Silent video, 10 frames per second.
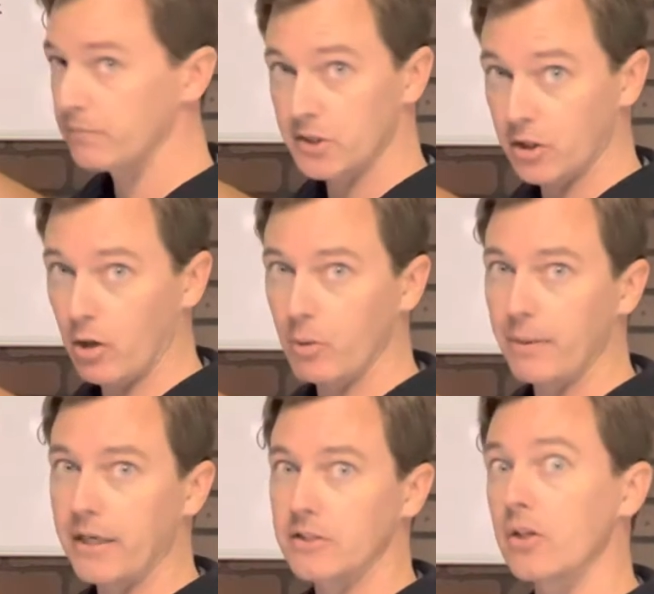stone
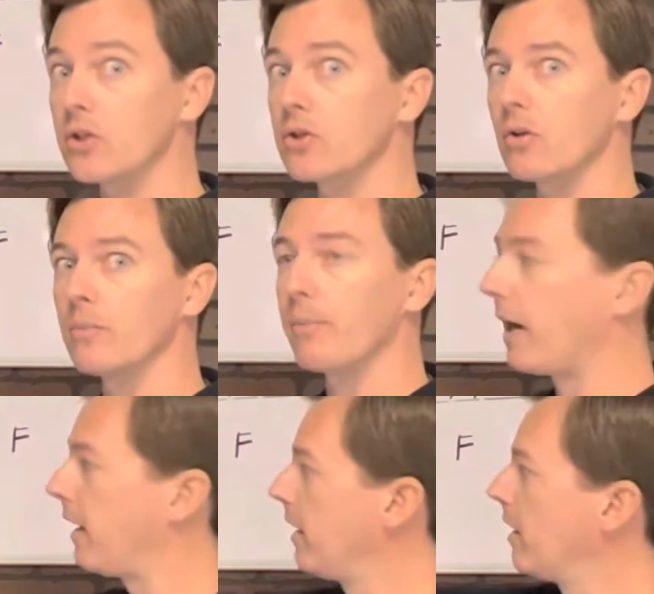because they're sold
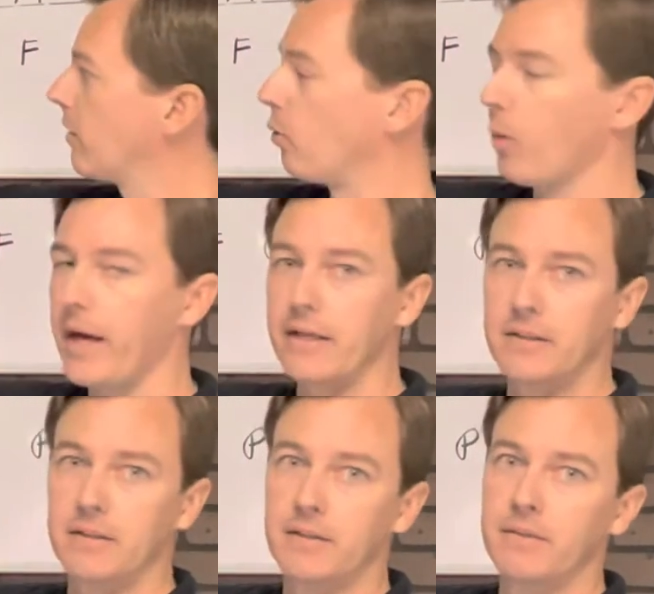by the weight.